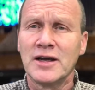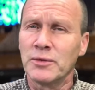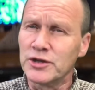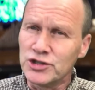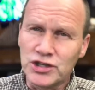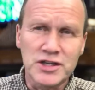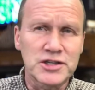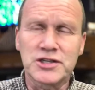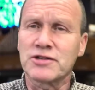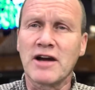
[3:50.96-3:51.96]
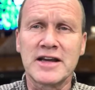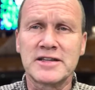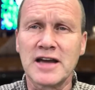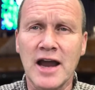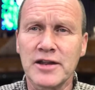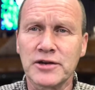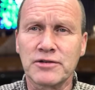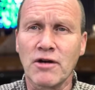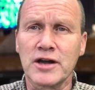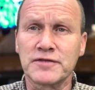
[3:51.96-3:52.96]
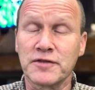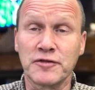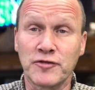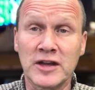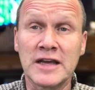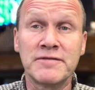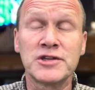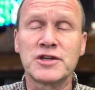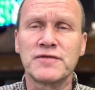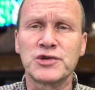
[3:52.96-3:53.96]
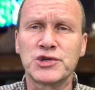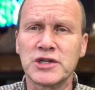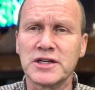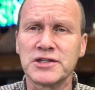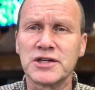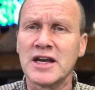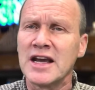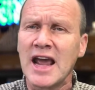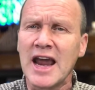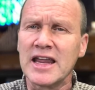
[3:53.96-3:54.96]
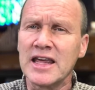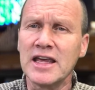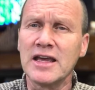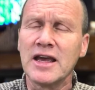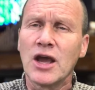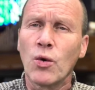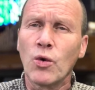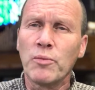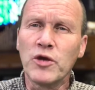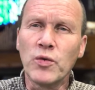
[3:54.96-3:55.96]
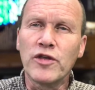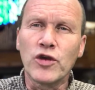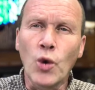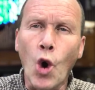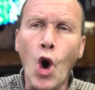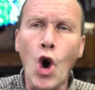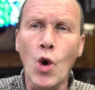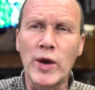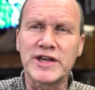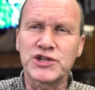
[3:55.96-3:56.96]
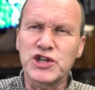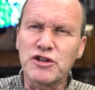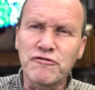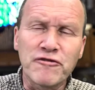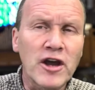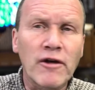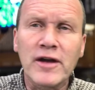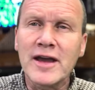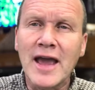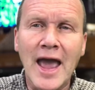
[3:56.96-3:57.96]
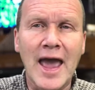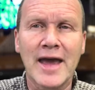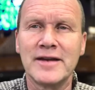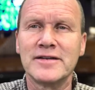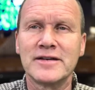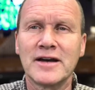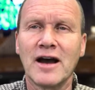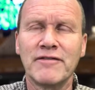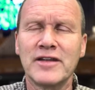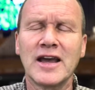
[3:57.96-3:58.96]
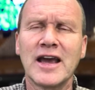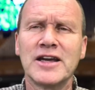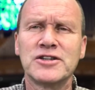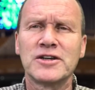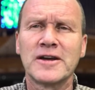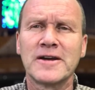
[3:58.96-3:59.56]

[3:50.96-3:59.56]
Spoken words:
when Jesus Christ died on the cross for the forgiveness of your sins, and he will be with you always to the very end of the age.